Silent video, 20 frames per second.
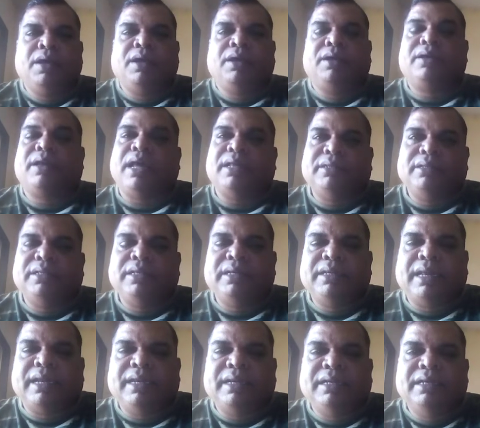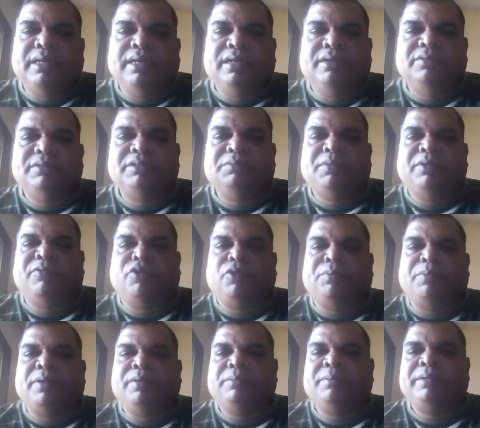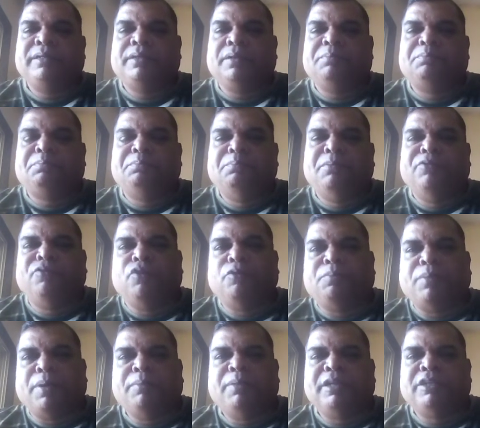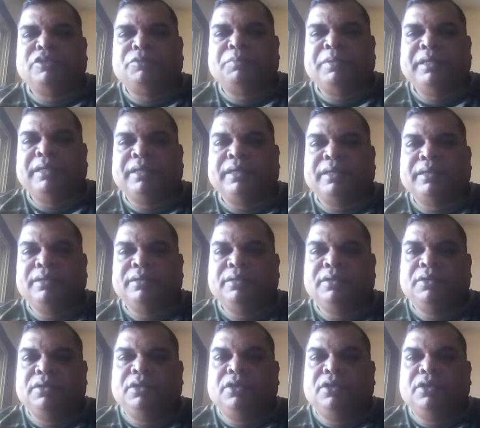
Rather than getting nervous before public speaking,